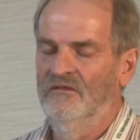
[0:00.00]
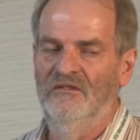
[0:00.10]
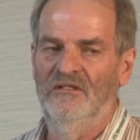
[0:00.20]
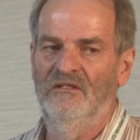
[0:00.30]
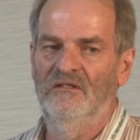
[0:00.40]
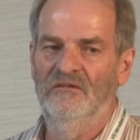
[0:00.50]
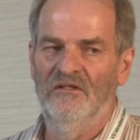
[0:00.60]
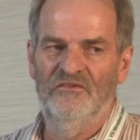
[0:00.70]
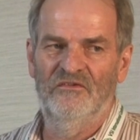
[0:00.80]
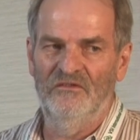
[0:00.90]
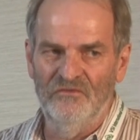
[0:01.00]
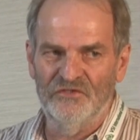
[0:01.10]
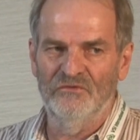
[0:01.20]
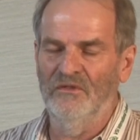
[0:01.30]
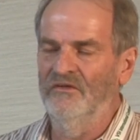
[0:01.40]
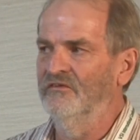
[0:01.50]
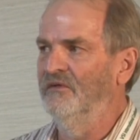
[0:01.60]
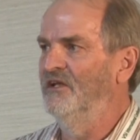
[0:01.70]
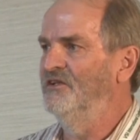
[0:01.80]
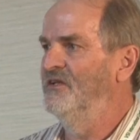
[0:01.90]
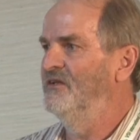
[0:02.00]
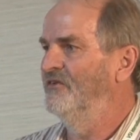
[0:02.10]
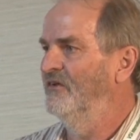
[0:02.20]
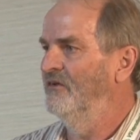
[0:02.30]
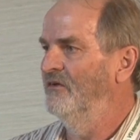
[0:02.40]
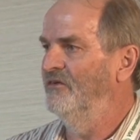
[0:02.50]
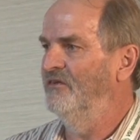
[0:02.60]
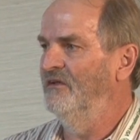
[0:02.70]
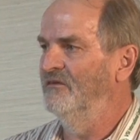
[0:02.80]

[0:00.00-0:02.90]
Clearly, there's the usual ones of energy security,